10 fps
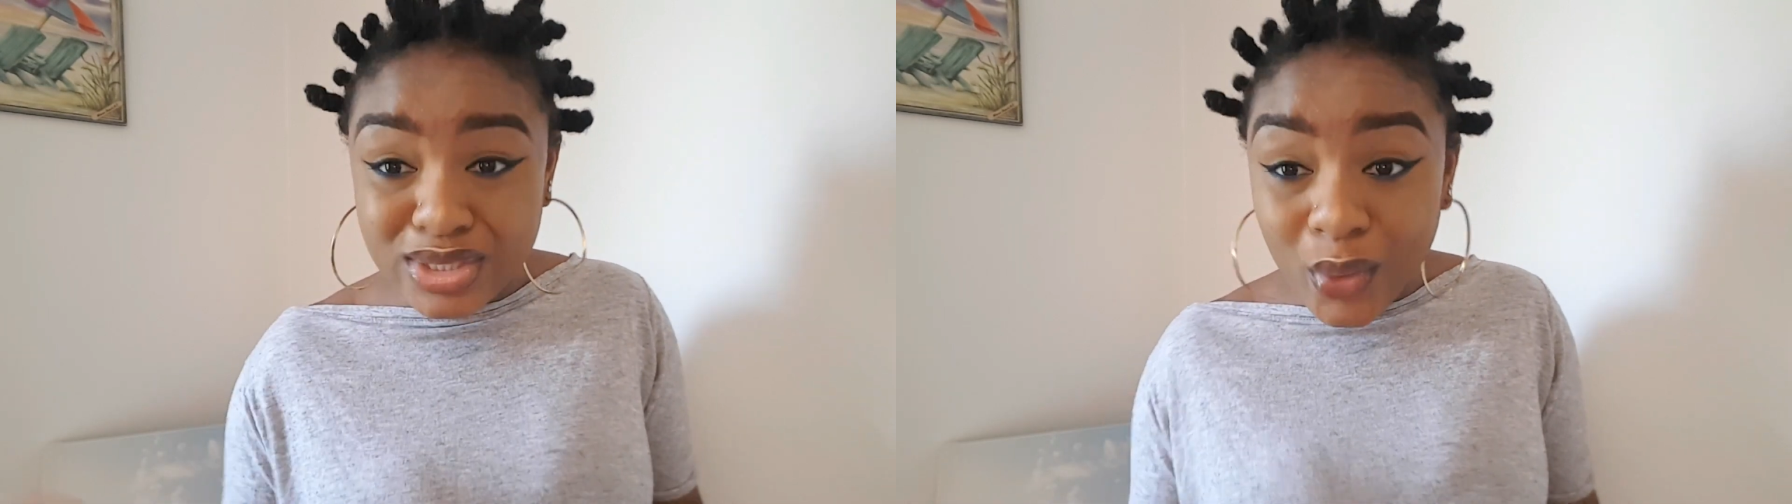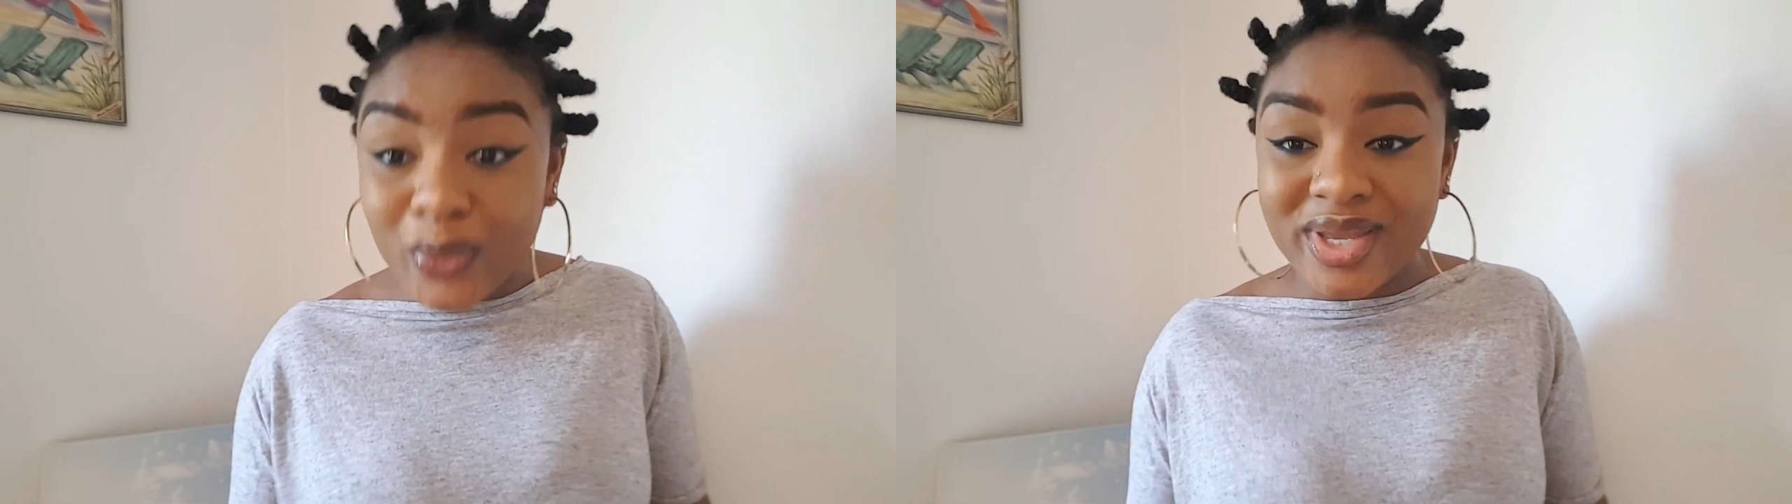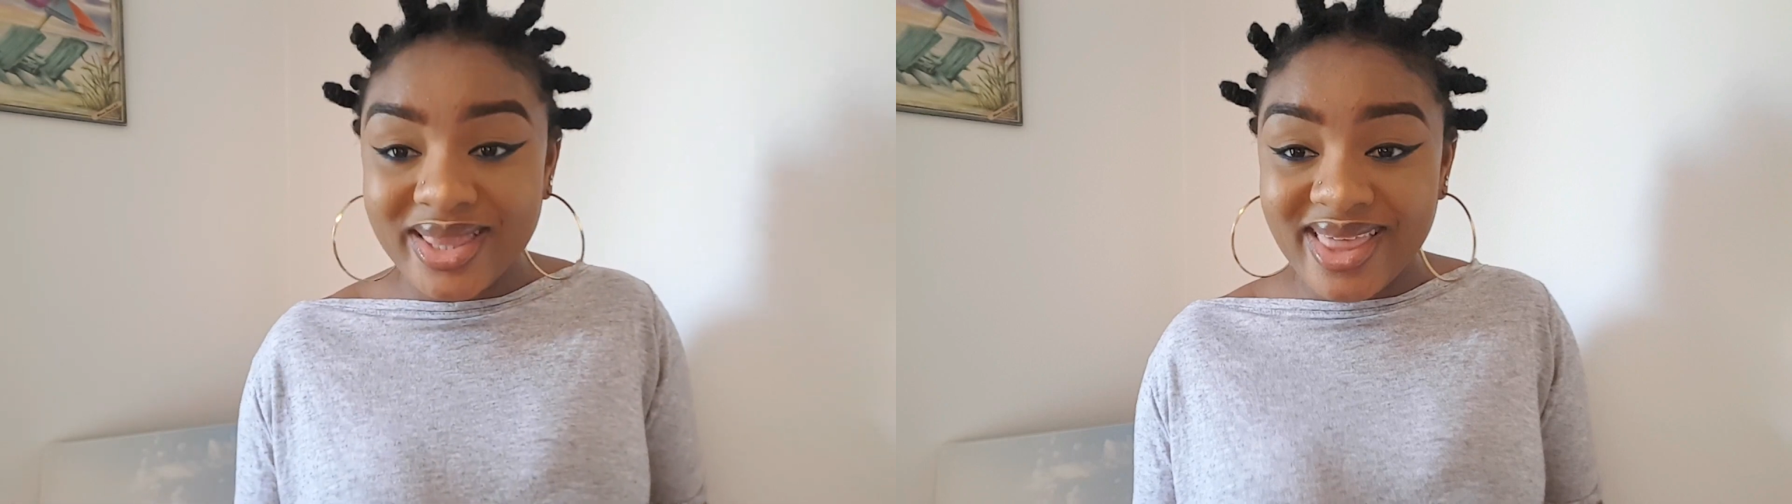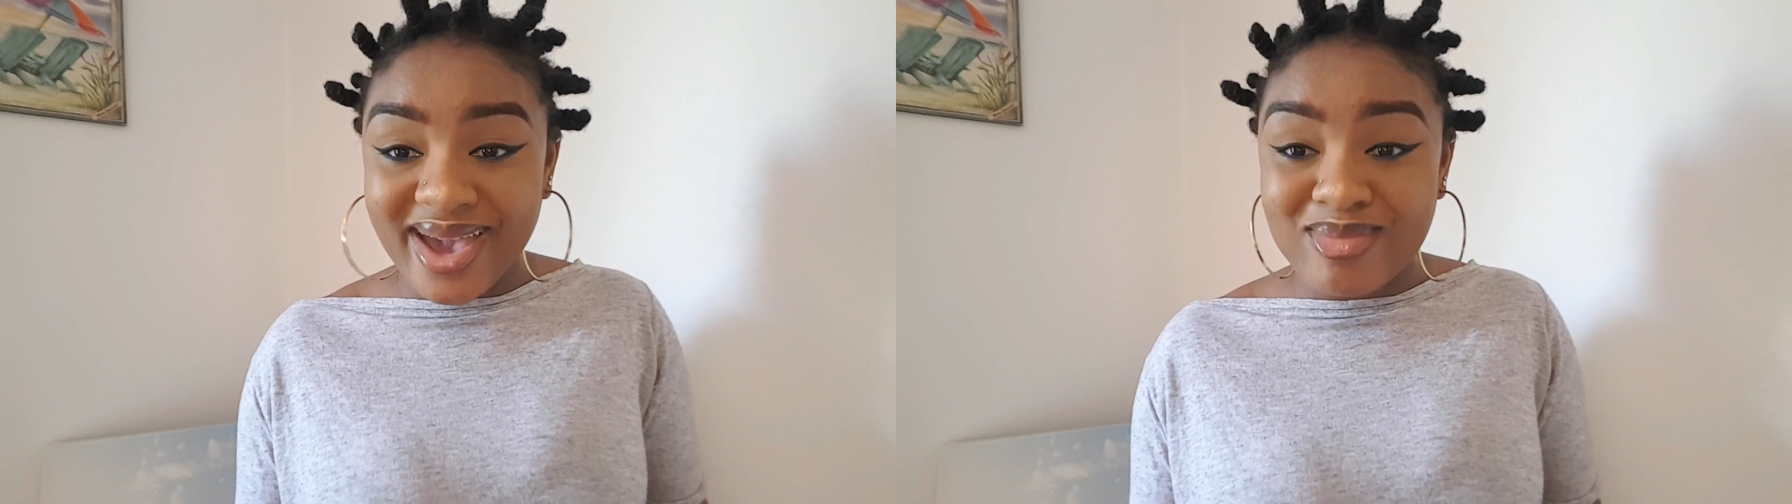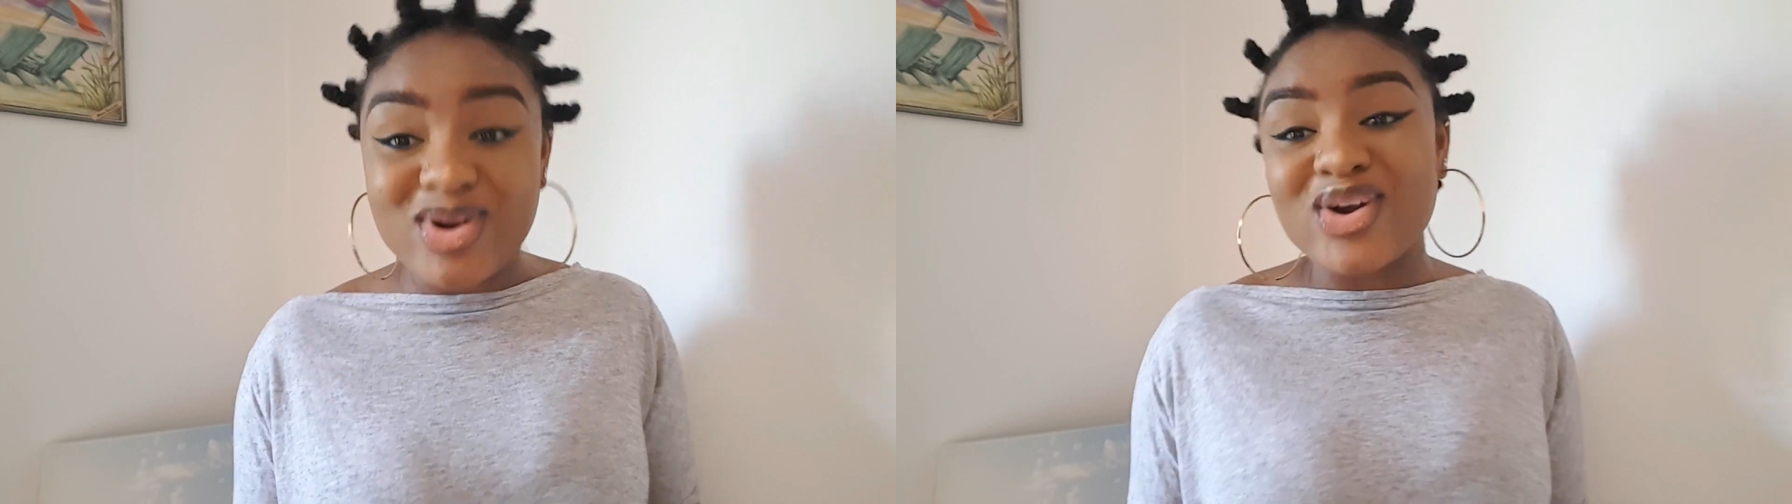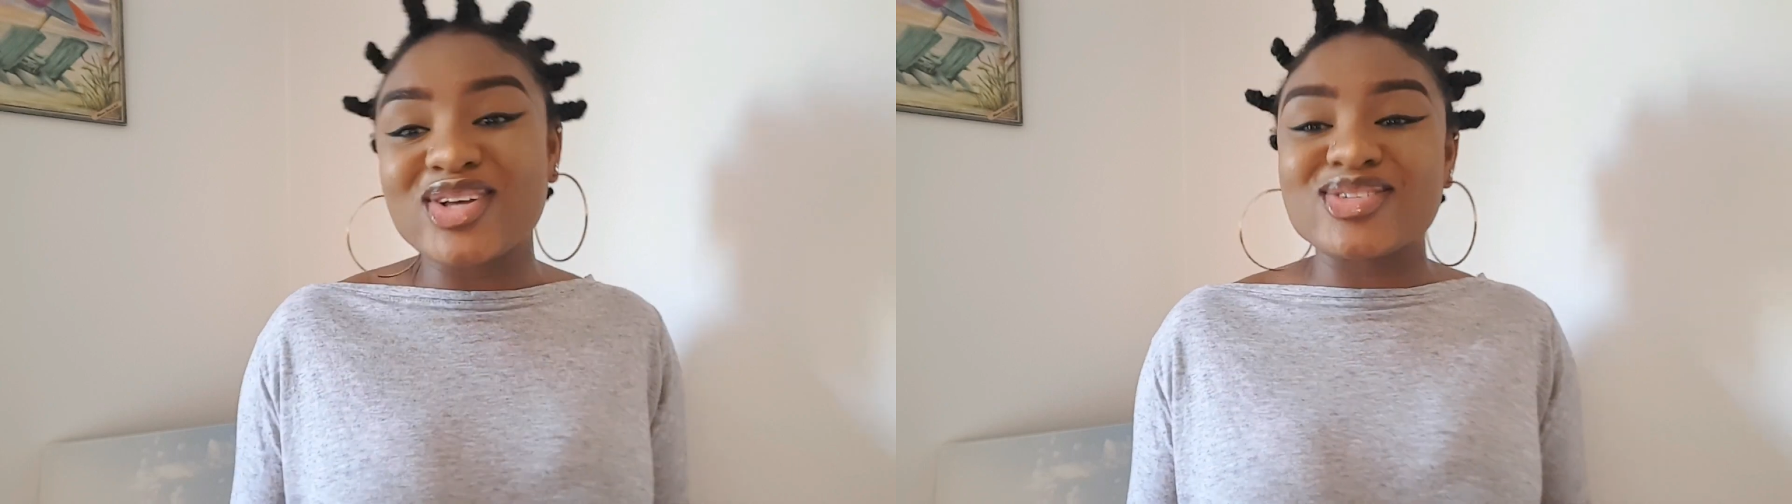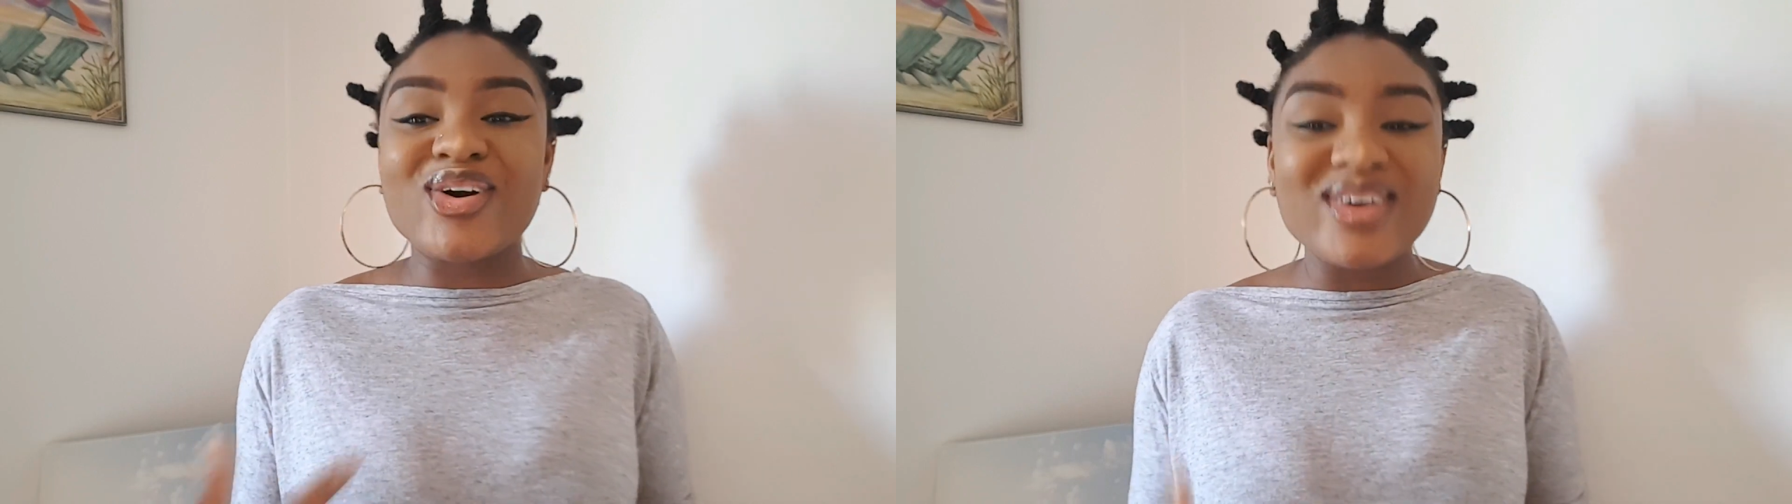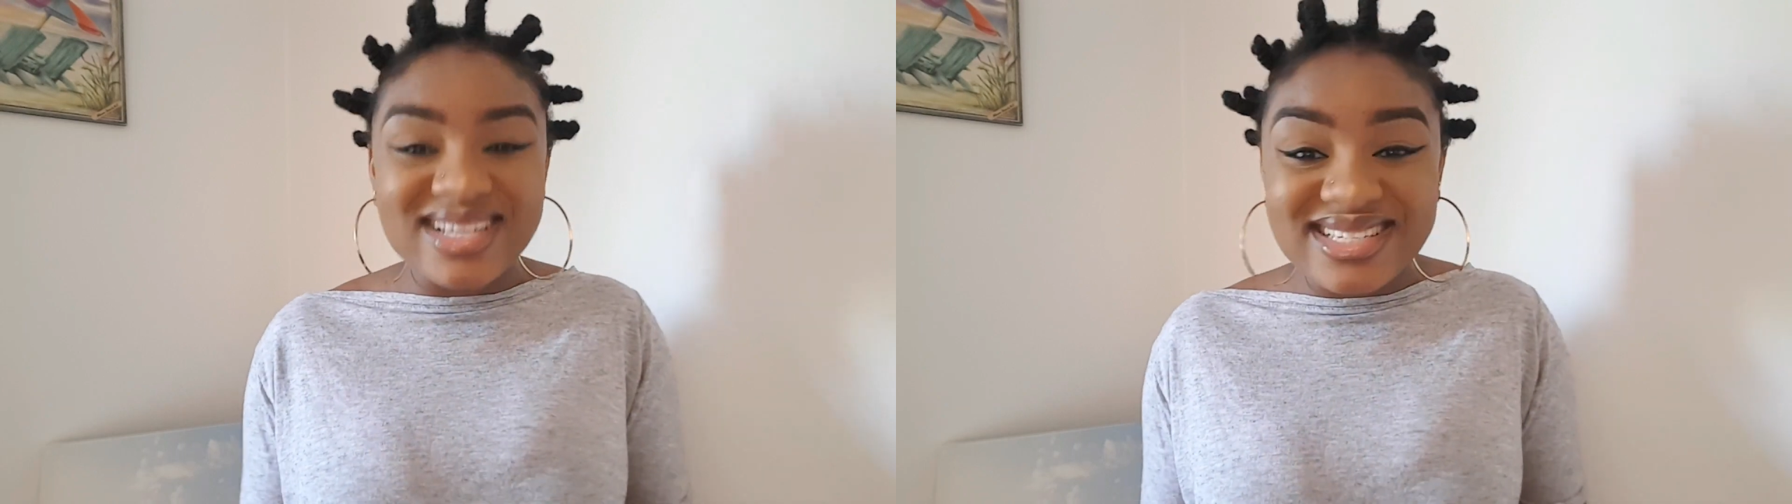going there because
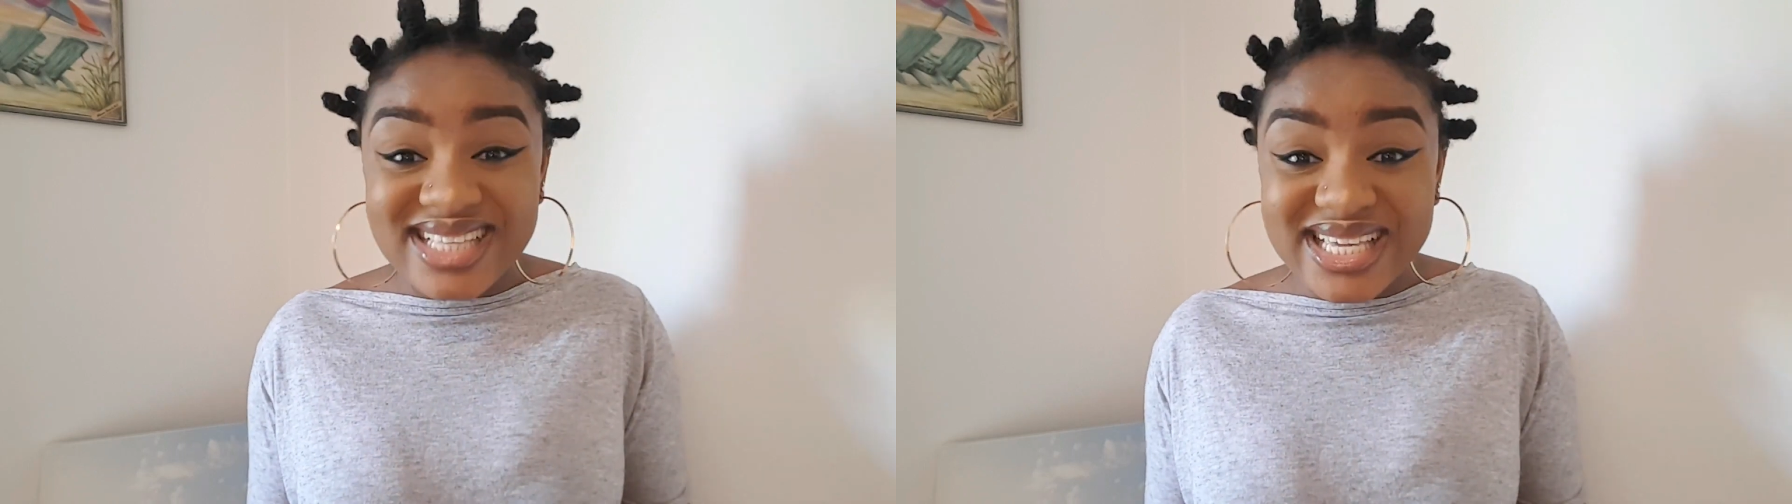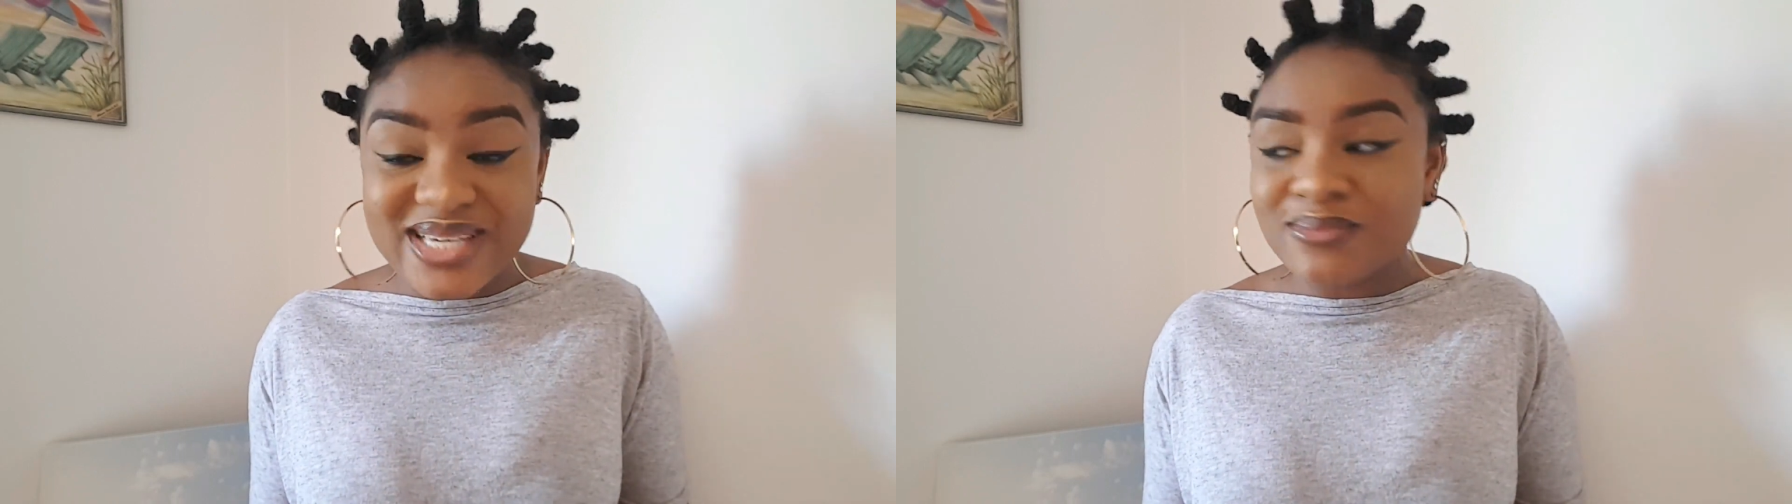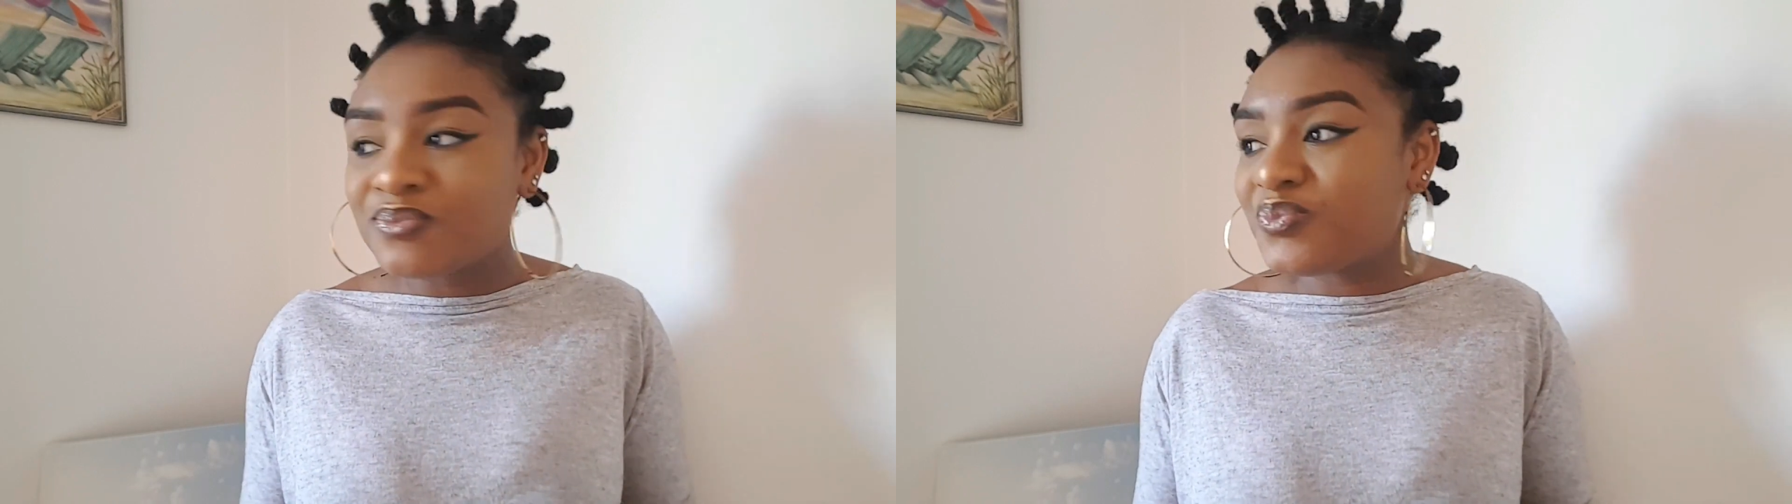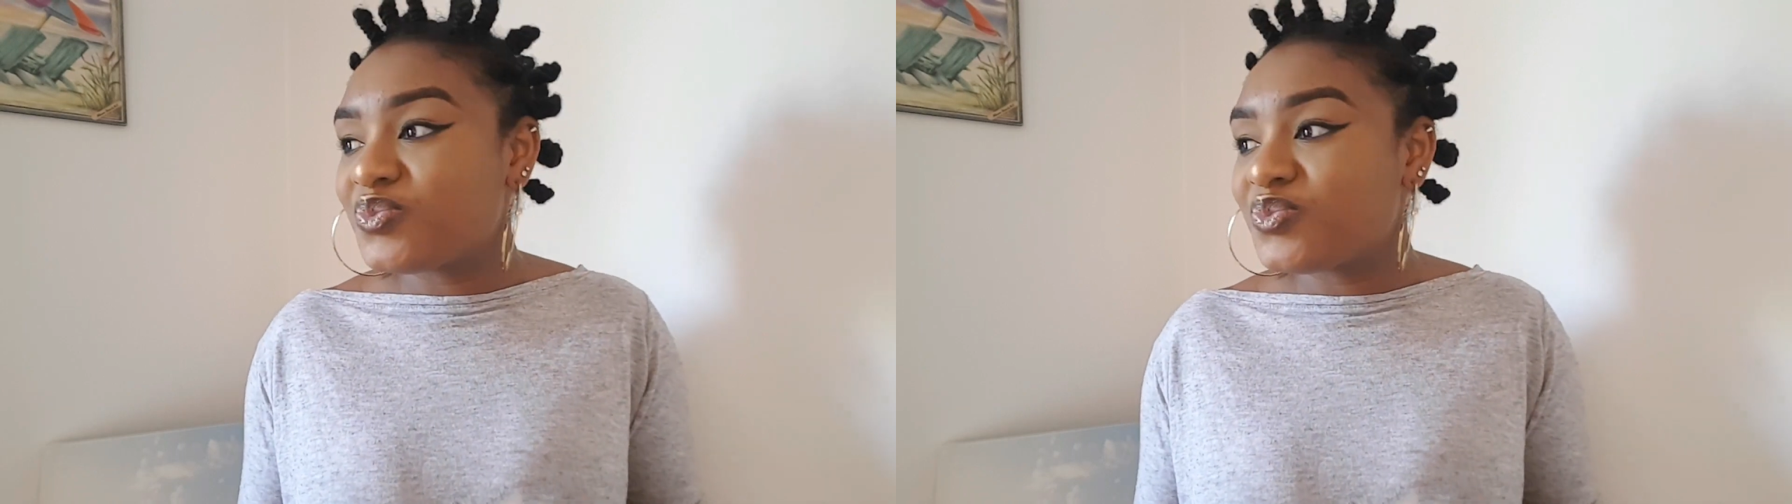honestly